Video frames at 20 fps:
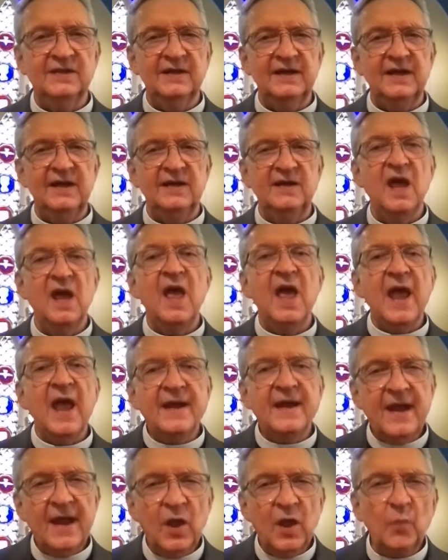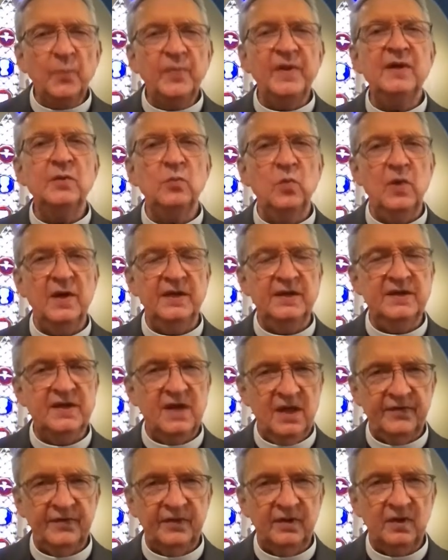lead and helping one
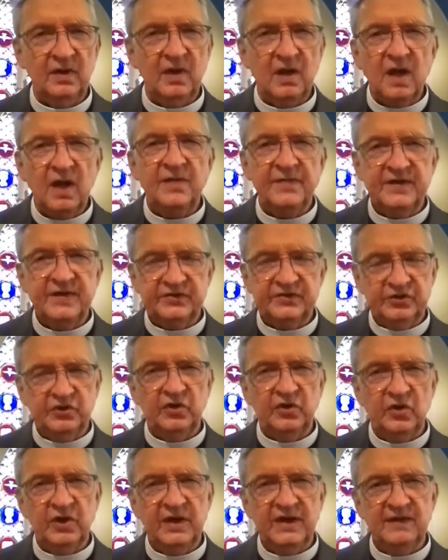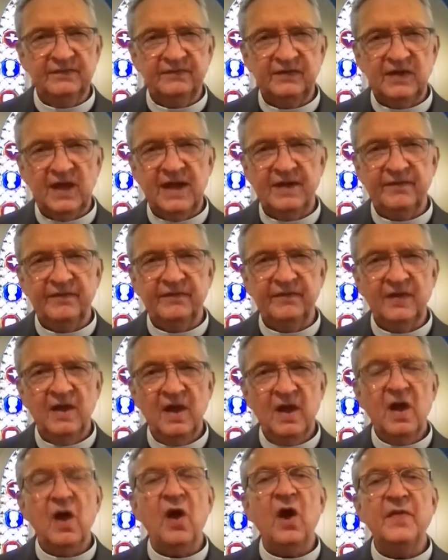another on this journey of life,
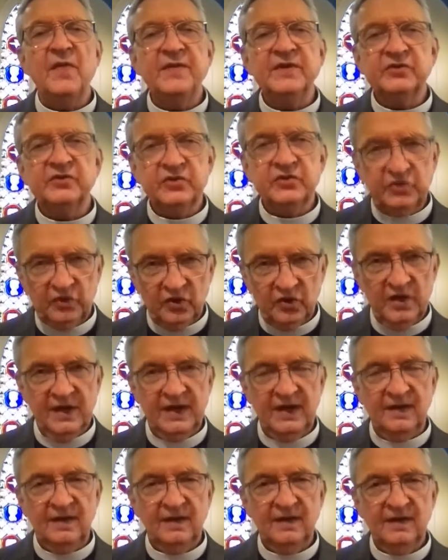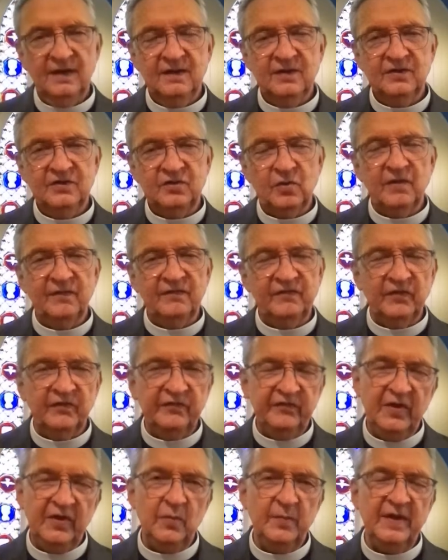on this journey toward
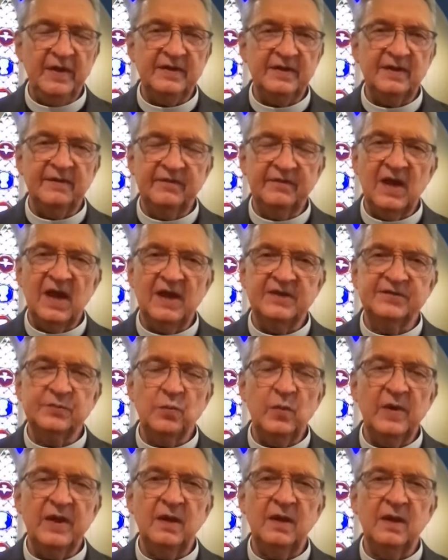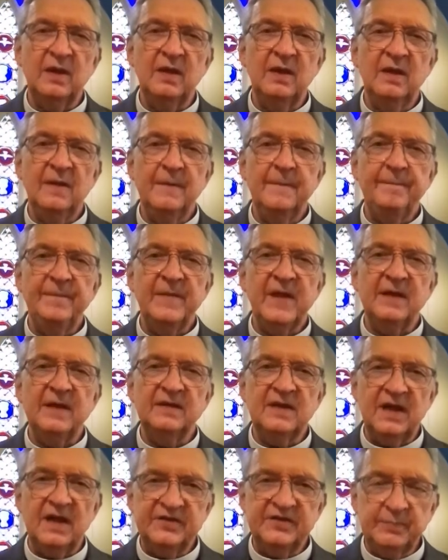fulfillment of God's will and
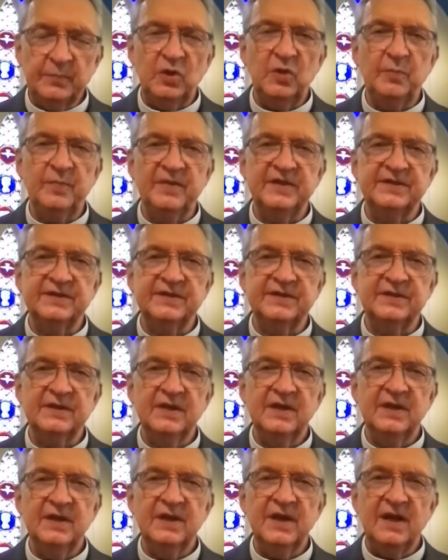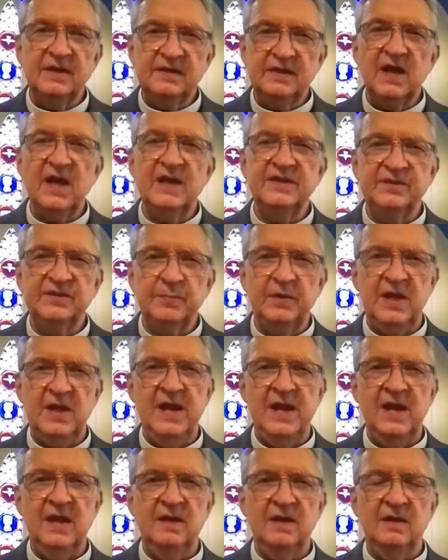God's purpose and God's plan.